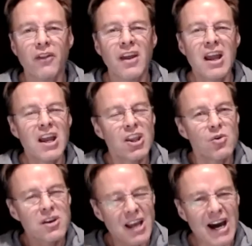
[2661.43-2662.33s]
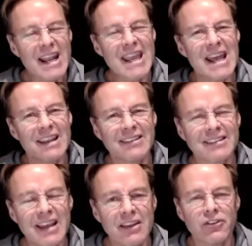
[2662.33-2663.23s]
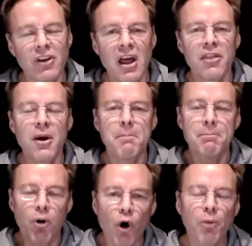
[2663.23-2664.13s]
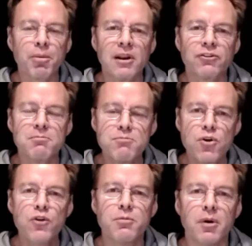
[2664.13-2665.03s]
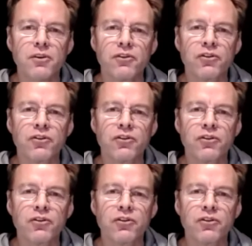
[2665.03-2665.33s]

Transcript: you kind of get a sense that populist movements,